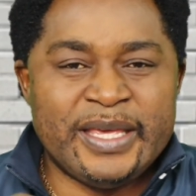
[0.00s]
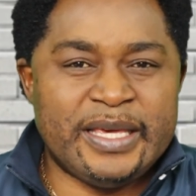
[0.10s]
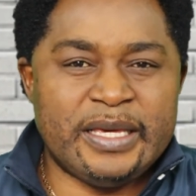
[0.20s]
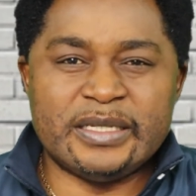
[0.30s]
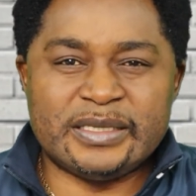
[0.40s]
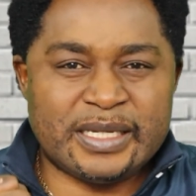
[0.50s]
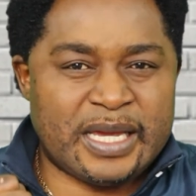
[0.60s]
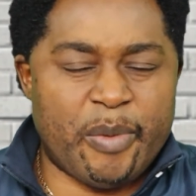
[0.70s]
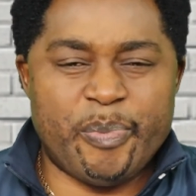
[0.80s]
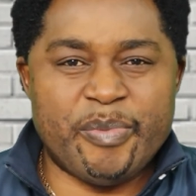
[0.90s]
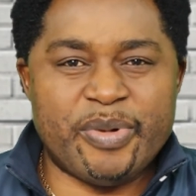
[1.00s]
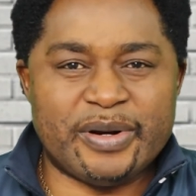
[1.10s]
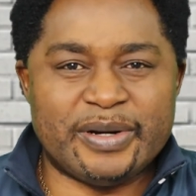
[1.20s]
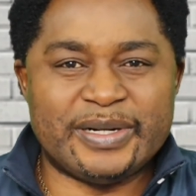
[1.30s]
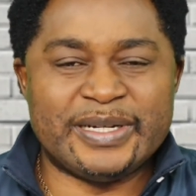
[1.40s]
He is
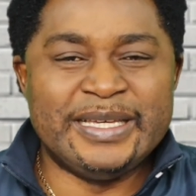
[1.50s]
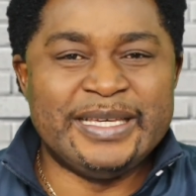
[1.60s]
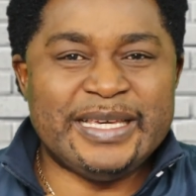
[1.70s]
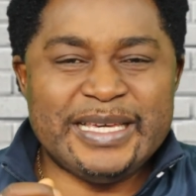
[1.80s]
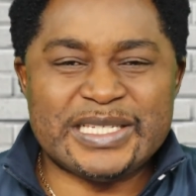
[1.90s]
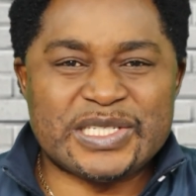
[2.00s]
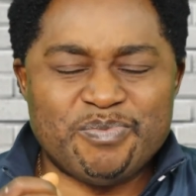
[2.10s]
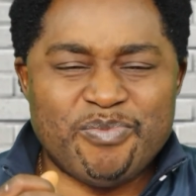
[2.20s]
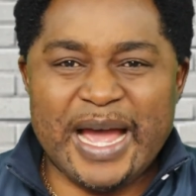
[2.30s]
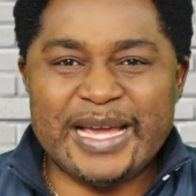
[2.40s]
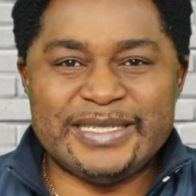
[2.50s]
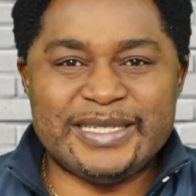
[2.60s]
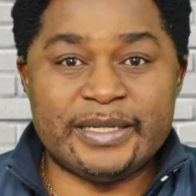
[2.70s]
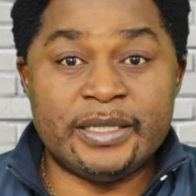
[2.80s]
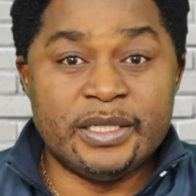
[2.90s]
capable. He is
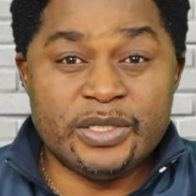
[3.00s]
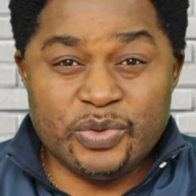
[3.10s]
mighty